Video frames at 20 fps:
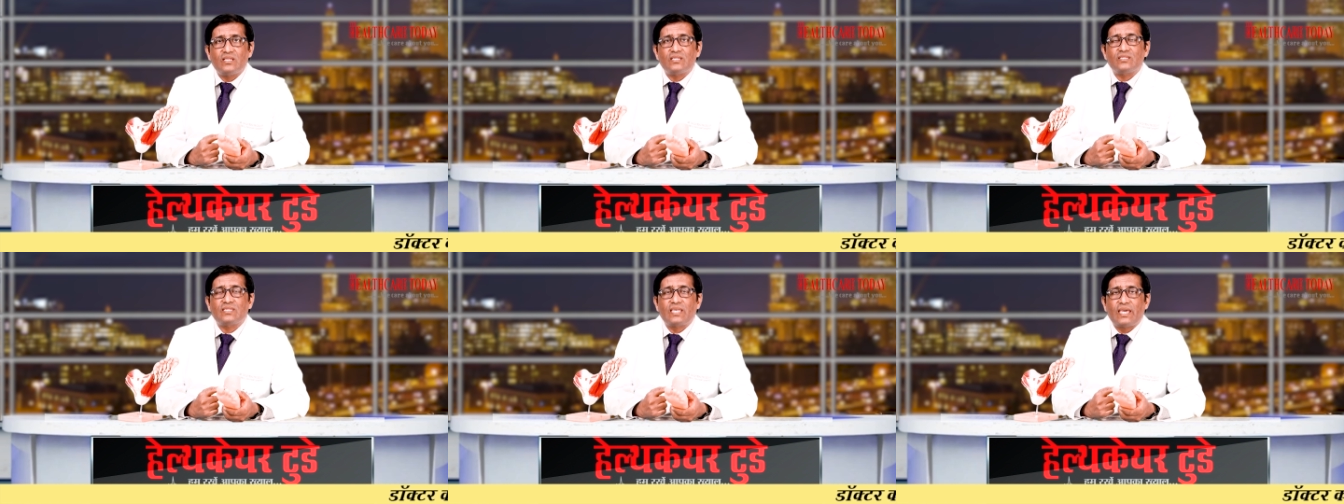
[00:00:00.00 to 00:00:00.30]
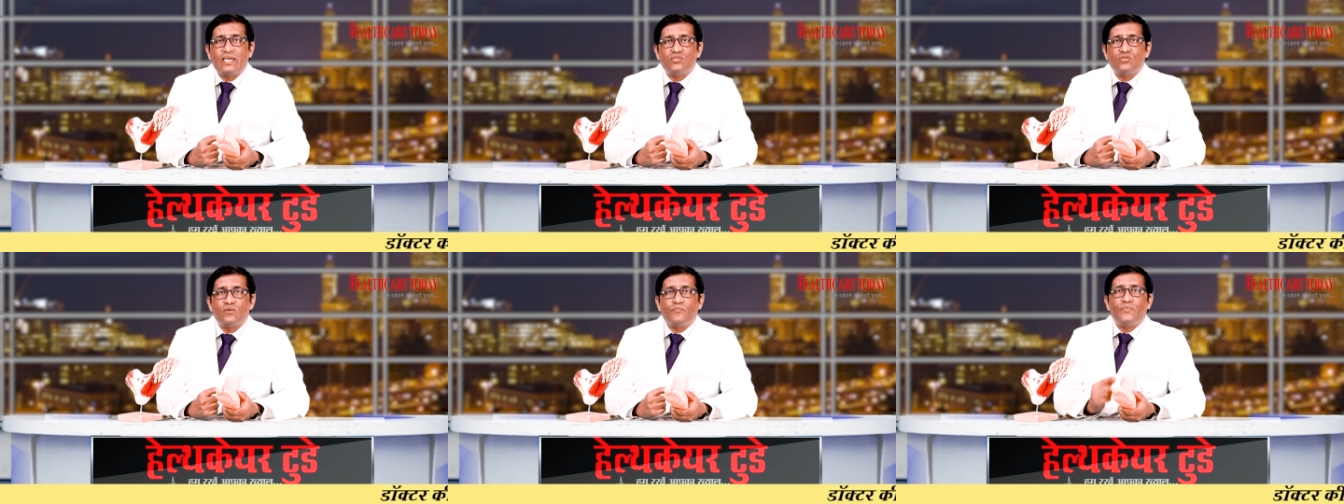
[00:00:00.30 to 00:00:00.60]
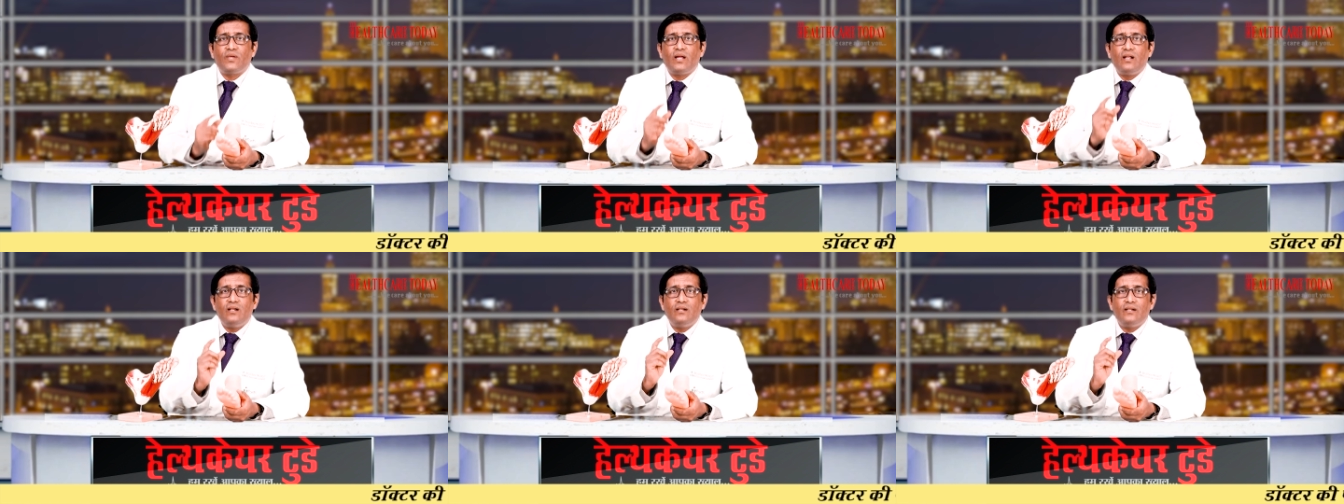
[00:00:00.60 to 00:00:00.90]
the size of
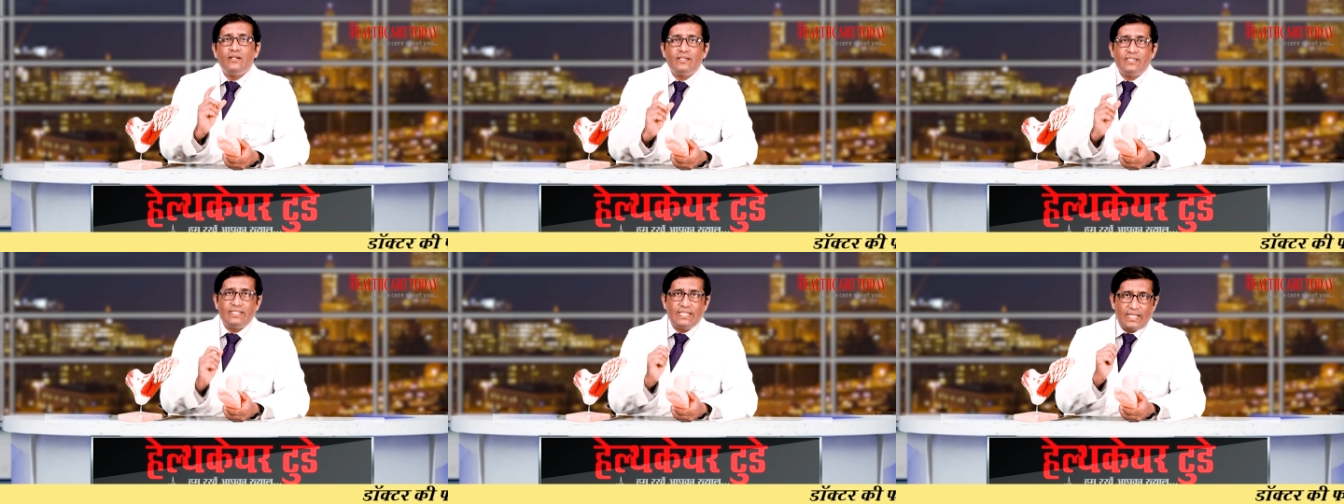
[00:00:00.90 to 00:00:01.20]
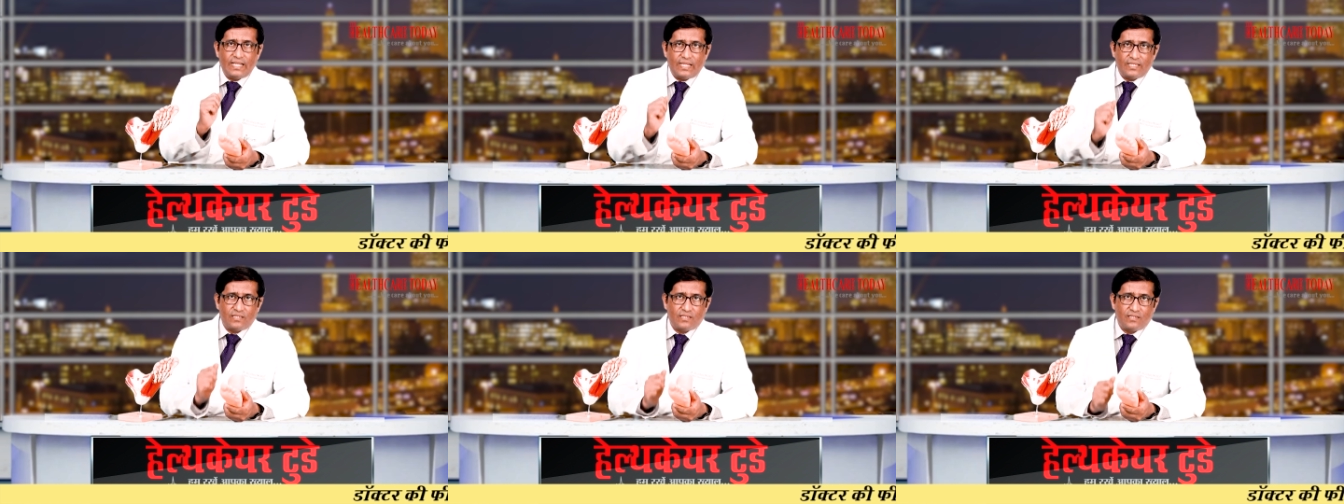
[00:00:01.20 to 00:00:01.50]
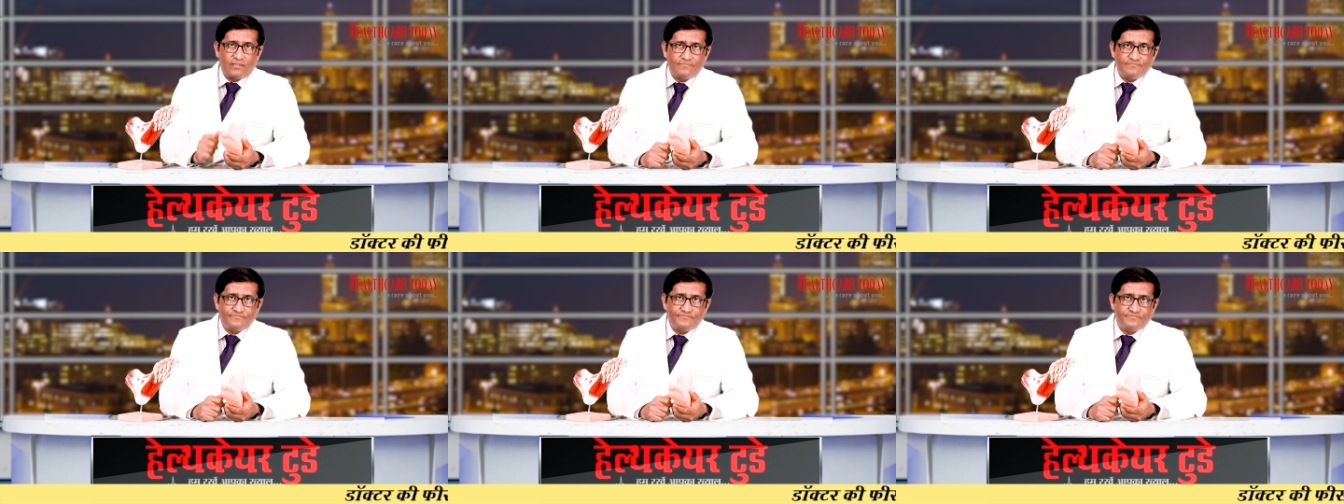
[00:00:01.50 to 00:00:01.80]
the talus
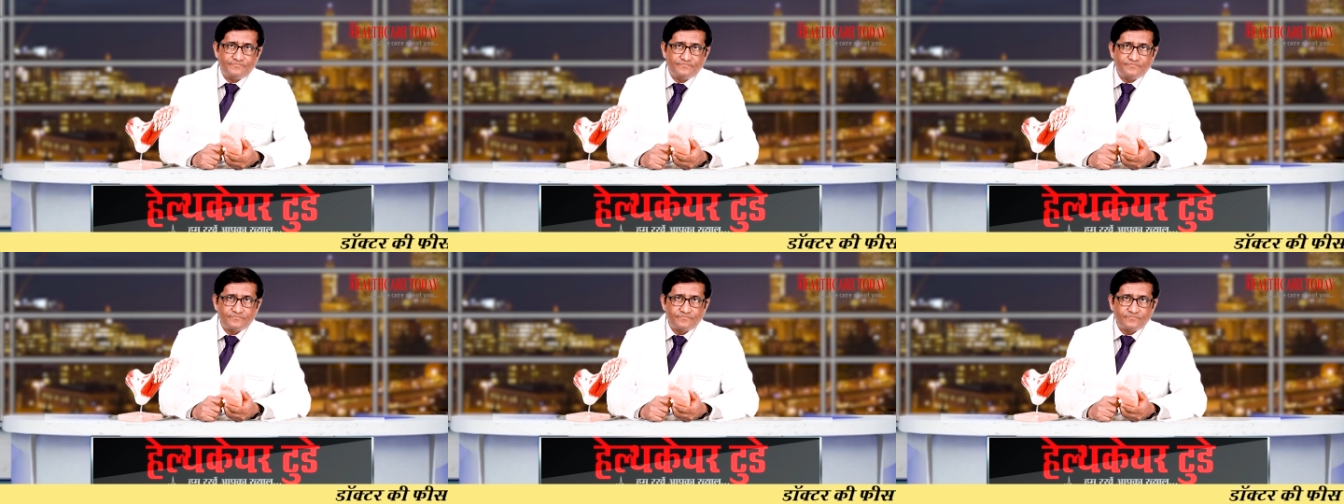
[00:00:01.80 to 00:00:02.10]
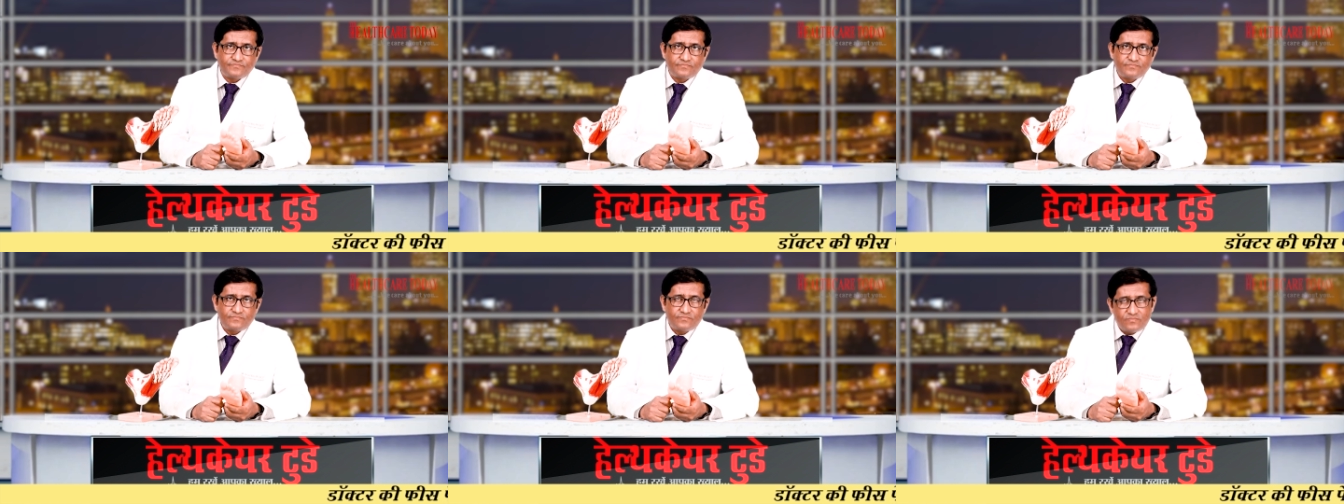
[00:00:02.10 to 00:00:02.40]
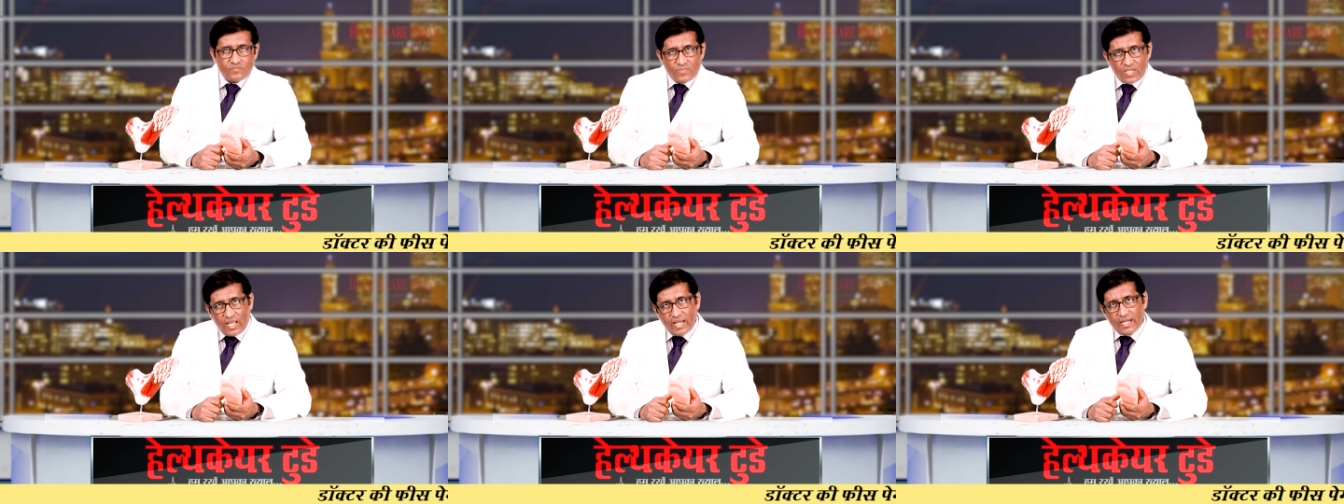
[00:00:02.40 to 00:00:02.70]

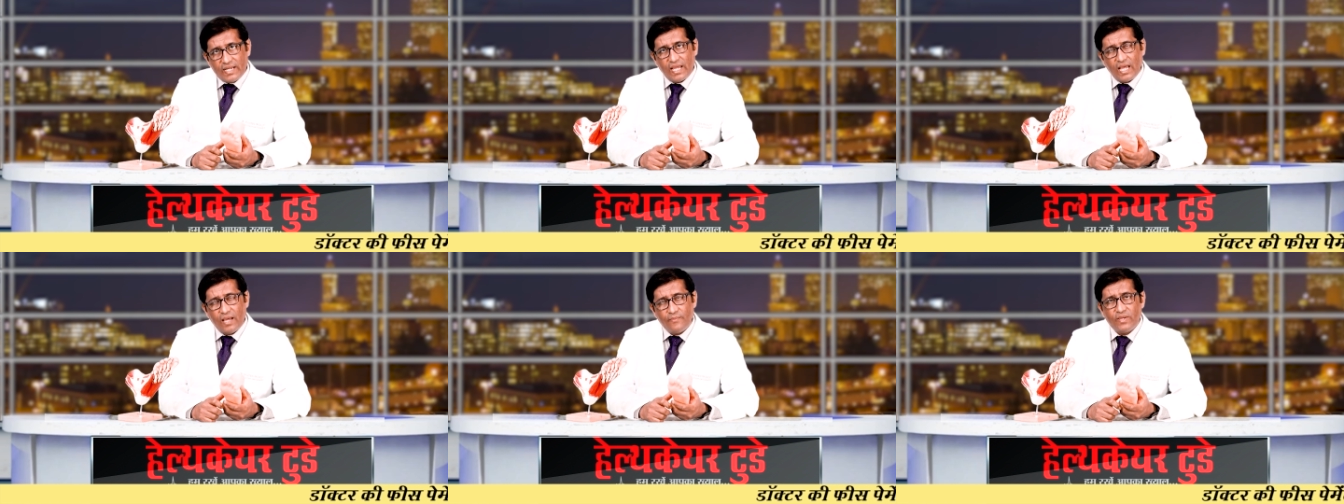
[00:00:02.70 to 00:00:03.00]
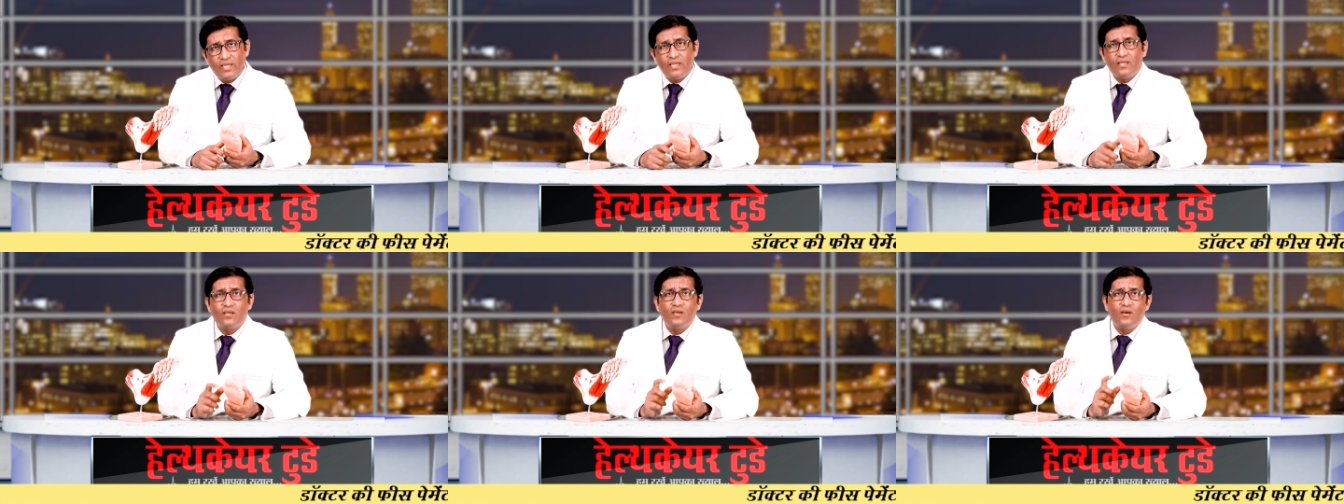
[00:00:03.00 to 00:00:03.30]
and have a